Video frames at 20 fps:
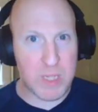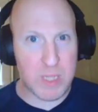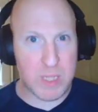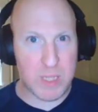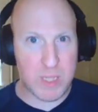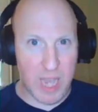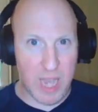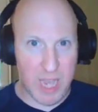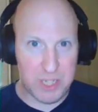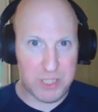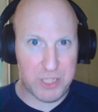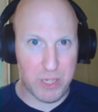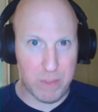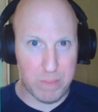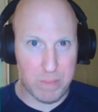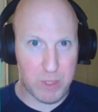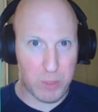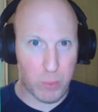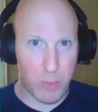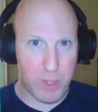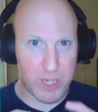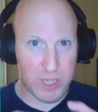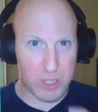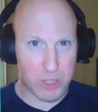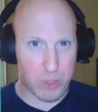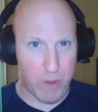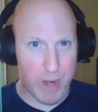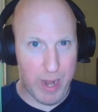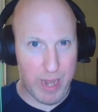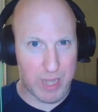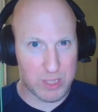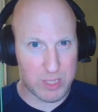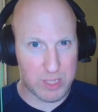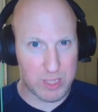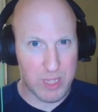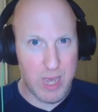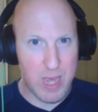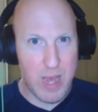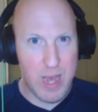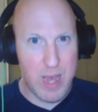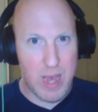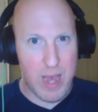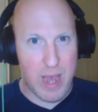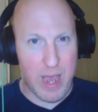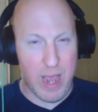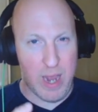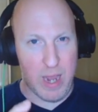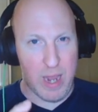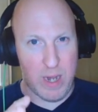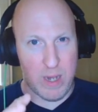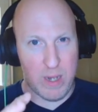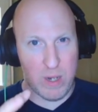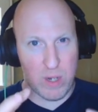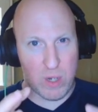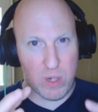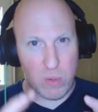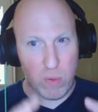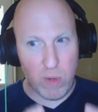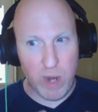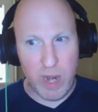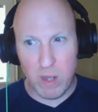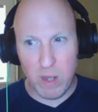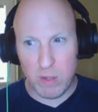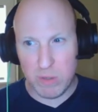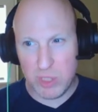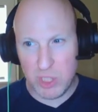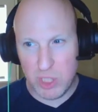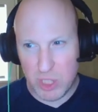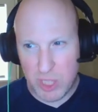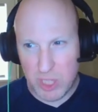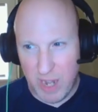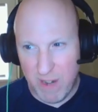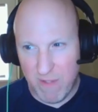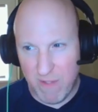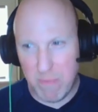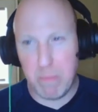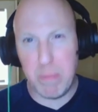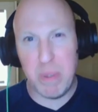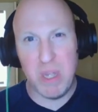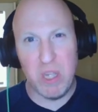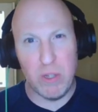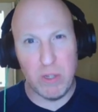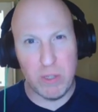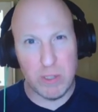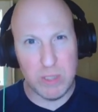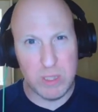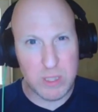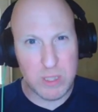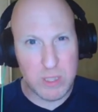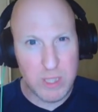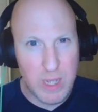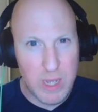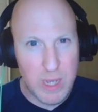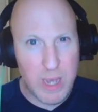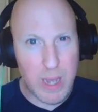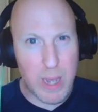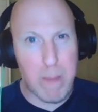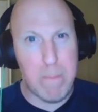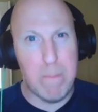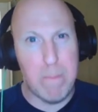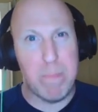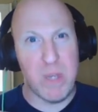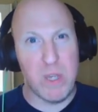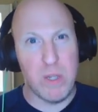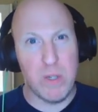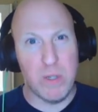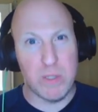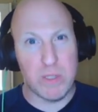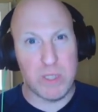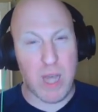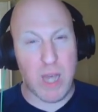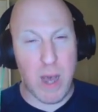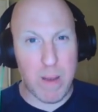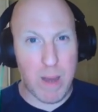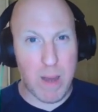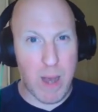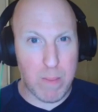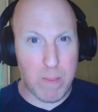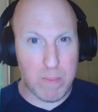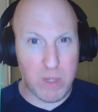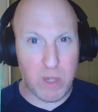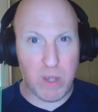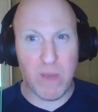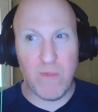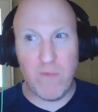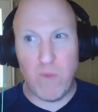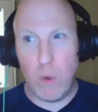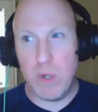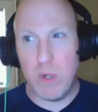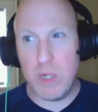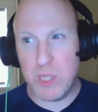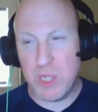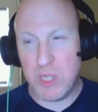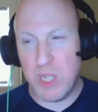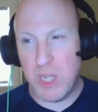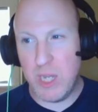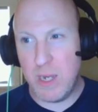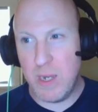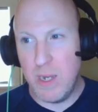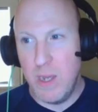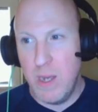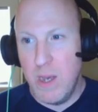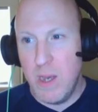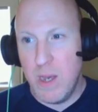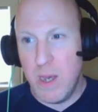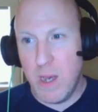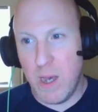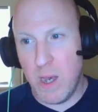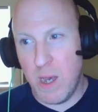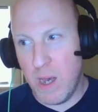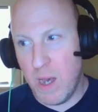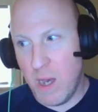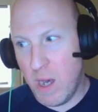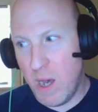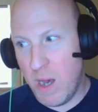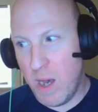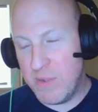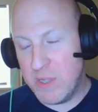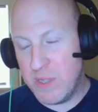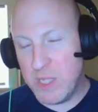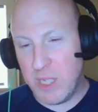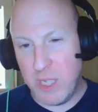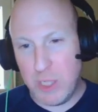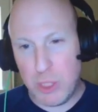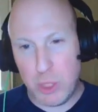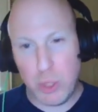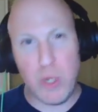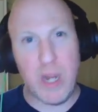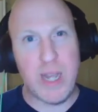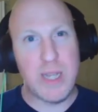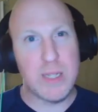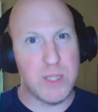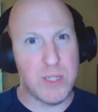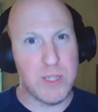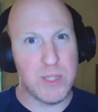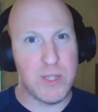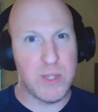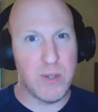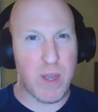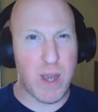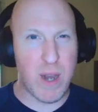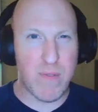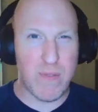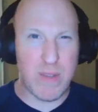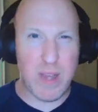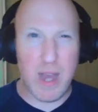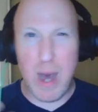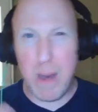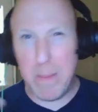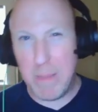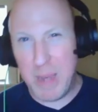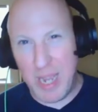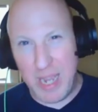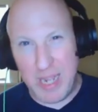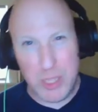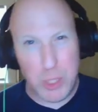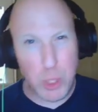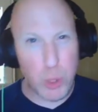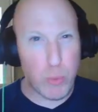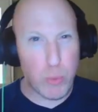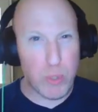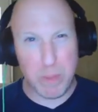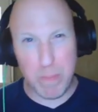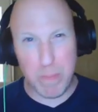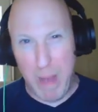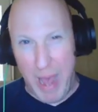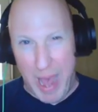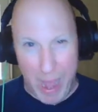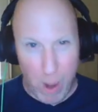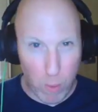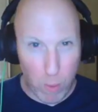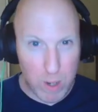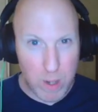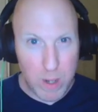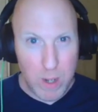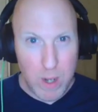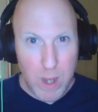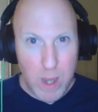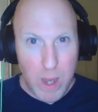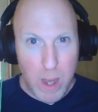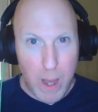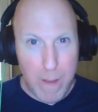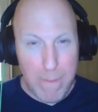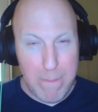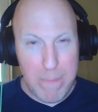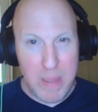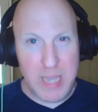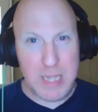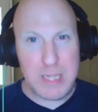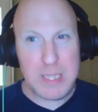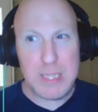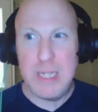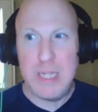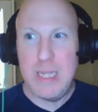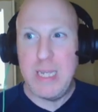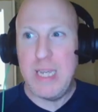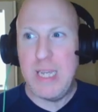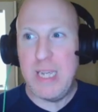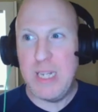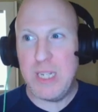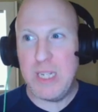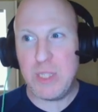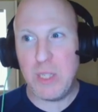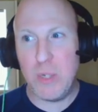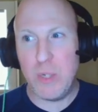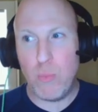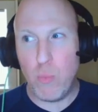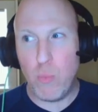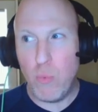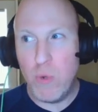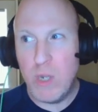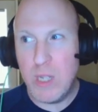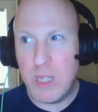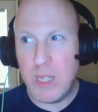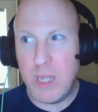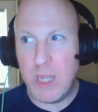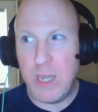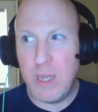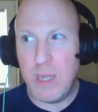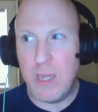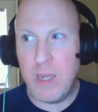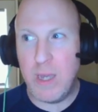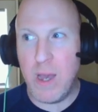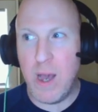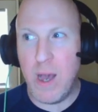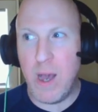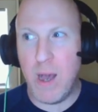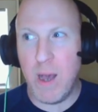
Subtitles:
this tension between Atreus and Kratos just kind of builds and builds. I'm looking forward to see it. Obviously Atreus is still kind of coming into his power a bit. He doesn't really,